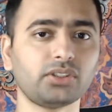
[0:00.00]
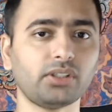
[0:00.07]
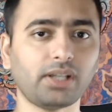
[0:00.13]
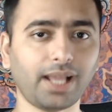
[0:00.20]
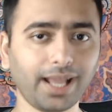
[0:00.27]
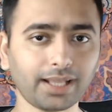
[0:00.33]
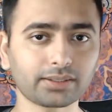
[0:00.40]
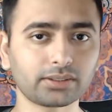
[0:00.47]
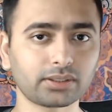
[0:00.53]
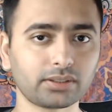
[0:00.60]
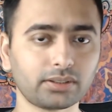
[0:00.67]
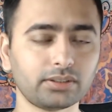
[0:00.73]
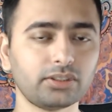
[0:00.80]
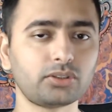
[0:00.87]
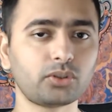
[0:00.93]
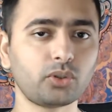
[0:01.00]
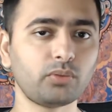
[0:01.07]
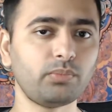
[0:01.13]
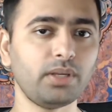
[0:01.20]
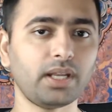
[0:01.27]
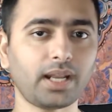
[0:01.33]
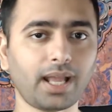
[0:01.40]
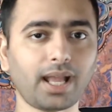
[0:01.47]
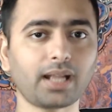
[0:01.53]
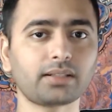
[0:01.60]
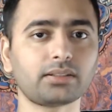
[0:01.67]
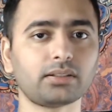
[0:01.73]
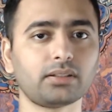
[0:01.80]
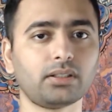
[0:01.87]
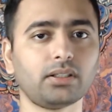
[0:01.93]
act. This could be an act
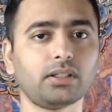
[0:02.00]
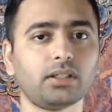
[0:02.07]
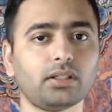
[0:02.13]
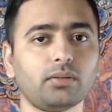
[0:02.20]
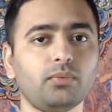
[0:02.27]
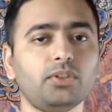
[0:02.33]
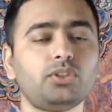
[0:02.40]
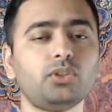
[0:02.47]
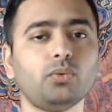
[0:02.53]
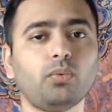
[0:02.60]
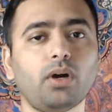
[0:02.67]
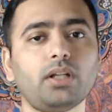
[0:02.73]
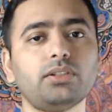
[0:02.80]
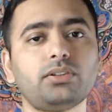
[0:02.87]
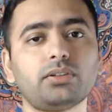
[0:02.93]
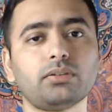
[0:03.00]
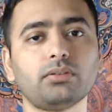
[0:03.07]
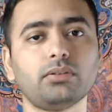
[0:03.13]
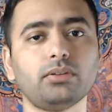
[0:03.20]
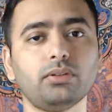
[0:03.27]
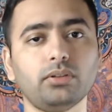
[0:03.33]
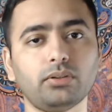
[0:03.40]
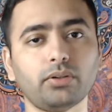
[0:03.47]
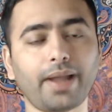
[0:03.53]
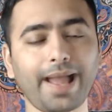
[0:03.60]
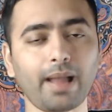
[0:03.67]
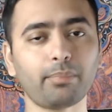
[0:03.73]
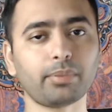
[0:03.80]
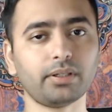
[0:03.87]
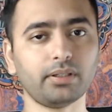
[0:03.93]
which you want to
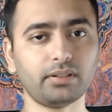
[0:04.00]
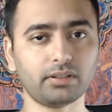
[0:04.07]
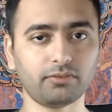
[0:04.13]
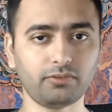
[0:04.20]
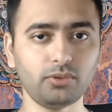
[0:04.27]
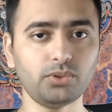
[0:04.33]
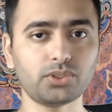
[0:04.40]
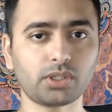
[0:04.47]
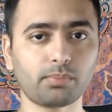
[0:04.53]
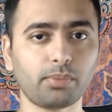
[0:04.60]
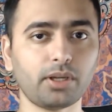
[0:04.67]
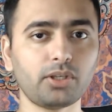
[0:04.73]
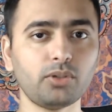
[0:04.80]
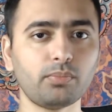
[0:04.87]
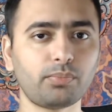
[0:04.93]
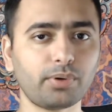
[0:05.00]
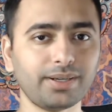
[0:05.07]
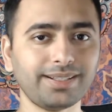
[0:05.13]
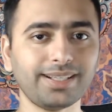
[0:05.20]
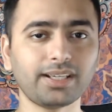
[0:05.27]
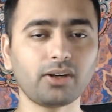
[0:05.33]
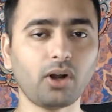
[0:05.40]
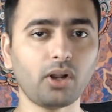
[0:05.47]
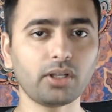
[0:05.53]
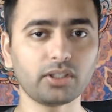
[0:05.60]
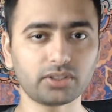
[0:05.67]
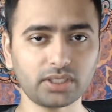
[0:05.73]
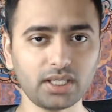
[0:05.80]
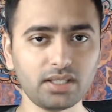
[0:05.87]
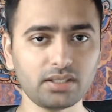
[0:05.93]
happen in the future, but you bring in all your
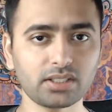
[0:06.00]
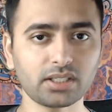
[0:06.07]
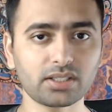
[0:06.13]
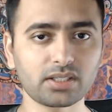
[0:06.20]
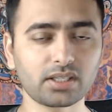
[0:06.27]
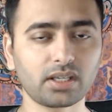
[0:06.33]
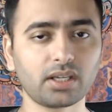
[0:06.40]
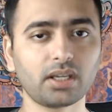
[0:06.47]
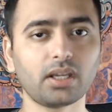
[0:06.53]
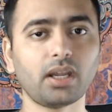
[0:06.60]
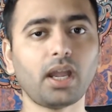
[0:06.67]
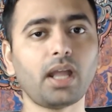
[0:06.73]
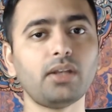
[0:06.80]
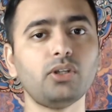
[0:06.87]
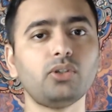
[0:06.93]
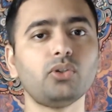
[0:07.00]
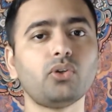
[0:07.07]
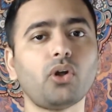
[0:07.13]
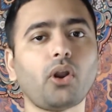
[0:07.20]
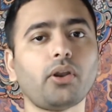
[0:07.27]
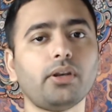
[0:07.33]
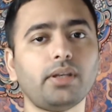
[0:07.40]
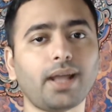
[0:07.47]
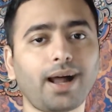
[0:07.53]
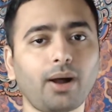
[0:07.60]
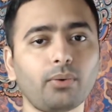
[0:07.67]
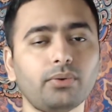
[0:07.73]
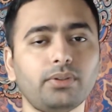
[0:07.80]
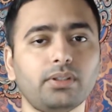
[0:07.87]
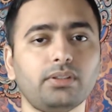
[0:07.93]
senses and you do not doubt
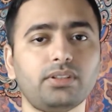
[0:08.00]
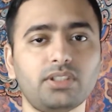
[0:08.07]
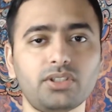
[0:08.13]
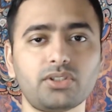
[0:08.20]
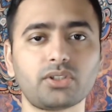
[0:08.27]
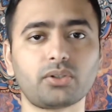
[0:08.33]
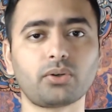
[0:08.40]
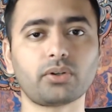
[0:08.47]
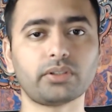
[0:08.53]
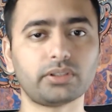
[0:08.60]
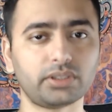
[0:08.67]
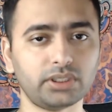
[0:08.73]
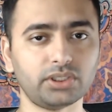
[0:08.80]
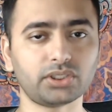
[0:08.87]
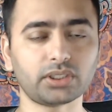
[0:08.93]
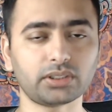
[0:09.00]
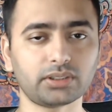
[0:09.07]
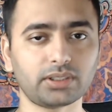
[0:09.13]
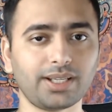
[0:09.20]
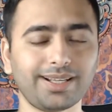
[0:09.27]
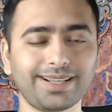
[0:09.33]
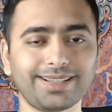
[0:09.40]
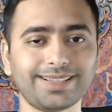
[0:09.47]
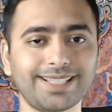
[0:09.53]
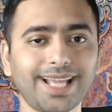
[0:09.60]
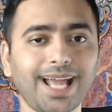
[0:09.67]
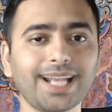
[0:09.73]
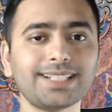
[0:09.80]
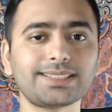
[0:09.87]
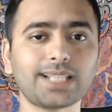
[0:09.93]
the teacher or the teachings.
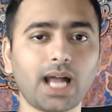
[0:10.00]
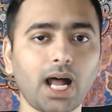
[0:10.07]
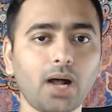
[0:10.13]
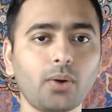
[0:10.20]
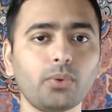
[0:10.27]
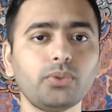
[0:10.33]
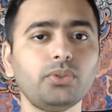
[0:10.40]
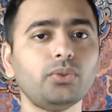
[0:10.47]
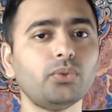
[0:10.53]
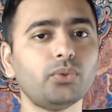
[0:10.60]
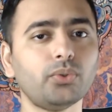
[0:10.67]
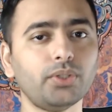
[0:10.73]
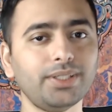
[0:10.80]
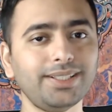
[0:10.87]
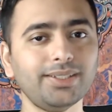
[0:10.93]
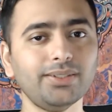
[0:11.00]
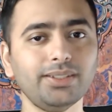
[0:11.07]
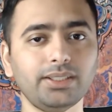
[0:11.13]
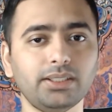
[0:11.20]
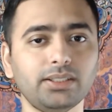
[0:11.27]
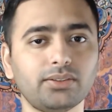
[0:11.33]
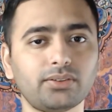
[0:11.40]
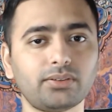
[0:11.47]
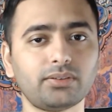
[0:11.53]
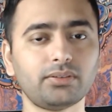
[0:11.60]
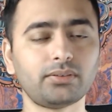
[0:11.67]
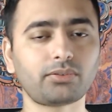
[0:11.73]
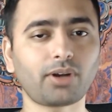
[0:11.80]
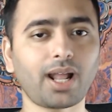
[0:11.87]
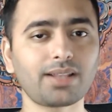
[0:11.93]
That is how you really
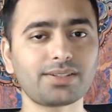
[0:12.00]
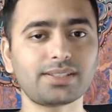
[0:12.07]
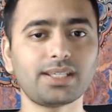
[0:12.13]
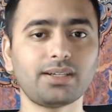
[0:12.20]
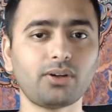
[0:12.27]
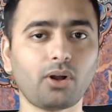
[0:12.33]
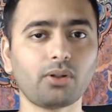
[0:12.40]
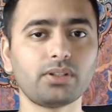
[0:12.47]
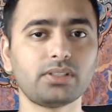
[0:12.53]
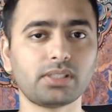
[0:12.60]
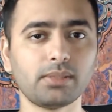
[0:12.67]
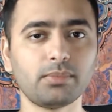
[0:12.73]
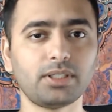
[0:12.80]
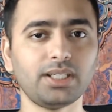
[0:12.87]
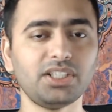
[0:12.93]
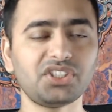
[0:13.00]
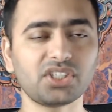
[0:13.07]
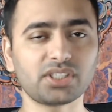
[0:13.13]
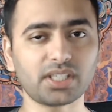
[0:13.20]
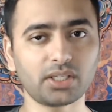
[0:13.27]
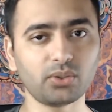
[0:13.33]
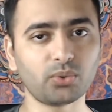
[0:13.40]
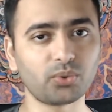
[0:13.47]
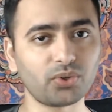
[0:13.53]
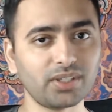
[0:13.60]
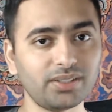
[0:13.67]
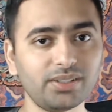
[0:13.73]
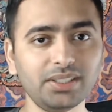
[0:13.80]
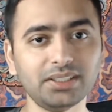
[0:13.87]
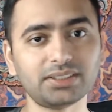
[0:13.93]
transcend all these limitations, and you
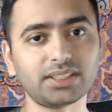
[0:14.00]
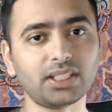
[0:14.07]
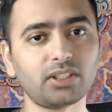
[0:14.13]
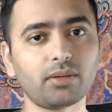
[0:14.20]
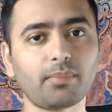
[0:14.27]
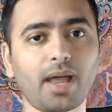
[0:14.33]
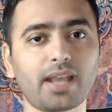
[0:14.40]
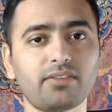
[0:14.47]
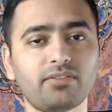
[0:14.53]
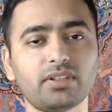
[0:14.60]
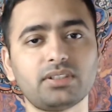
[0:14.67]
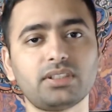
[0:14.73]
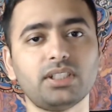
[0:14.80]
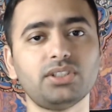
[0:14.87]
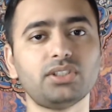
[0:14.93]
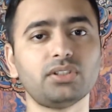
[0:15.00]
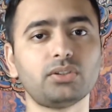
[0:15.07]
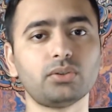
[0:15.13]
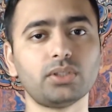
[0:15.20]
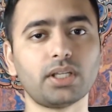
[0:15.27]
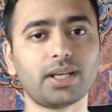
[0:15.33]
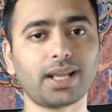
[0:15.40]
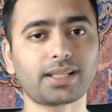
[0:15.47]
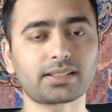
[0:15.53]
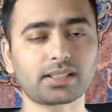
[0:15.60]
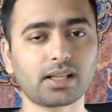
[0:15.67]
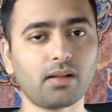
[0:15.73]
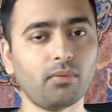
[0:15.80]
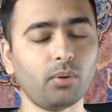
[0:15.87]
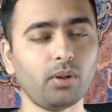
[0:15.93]
really take your manifestations to the next
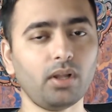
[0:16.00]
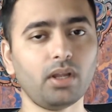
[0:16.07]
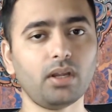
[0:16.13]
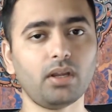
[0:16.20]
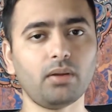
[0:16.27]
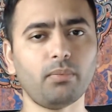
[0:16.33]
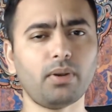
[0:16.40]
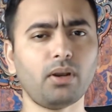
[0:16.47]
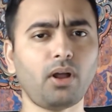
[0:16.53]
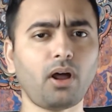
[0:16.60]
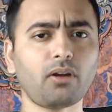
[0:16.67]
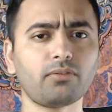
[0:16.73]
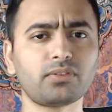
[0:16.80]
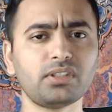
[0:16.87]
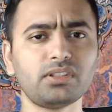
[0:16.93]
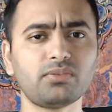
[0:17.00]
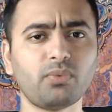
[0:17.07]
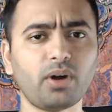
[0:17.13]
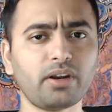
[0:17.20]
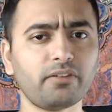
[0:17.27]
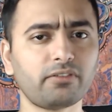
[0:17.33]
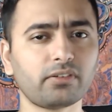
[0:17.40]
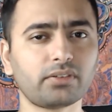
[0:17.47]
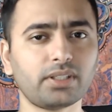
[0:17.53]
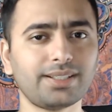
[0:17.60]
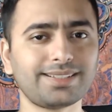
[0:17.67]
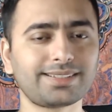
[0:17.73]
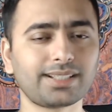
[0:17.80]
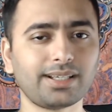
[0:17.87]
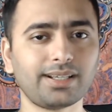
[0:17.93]
level. When a lot of these wonderful
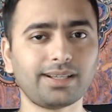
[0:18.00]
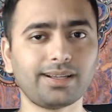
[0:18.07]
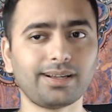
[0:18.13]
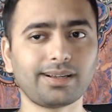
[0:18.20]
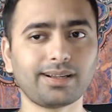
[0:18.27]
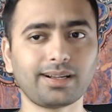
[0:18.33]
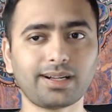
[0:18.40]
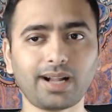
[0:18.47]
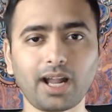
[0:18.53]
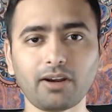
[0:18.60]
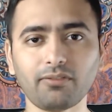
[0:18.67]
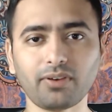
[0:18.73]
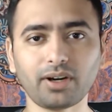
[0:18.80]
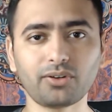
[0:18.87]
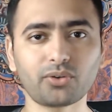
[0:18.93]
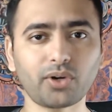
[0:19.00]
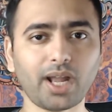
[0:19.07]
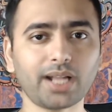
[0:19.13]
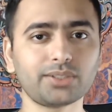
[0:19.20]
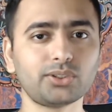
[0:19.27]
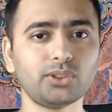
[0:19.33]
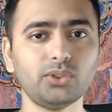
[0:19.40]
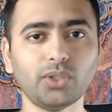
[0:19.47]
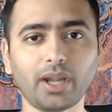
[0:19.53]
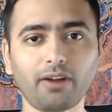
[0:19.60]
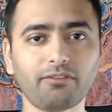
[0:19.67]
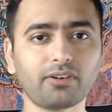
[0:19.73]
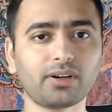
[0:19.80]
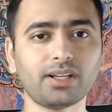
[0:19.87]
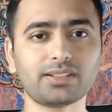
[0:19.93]
things kind of attract to you
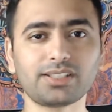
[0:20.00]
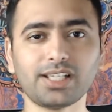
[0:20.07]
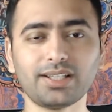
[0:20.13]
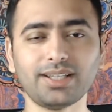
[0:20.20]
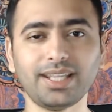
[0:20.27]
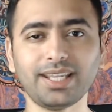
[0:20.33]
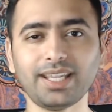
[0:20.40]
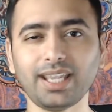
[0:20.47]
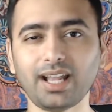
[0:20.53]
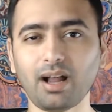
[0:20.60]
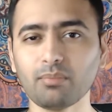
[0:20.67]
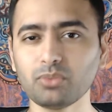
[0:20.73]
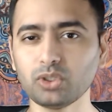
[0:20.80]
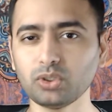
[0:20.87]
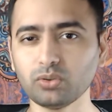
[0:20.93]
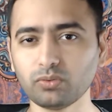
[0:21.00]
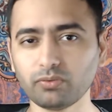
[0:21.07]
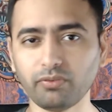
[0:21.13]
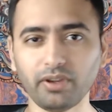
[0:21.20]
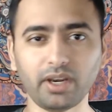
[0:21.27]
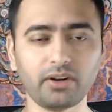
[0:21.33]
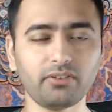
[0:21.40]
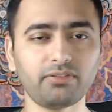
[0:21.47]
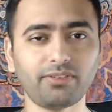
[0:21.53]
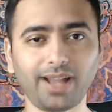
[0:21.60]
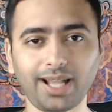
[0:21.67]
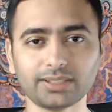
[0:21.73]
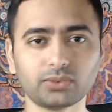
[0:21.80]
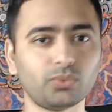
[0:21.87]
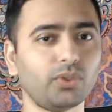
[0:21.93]
effortlessly, and they come to you very
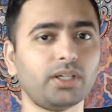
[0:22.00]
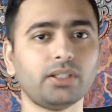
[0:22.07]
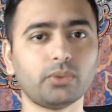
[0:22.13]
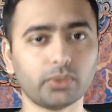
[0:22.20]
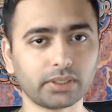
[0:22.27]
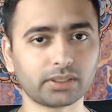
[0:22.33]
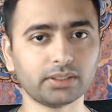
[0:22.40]
fast, very quickly.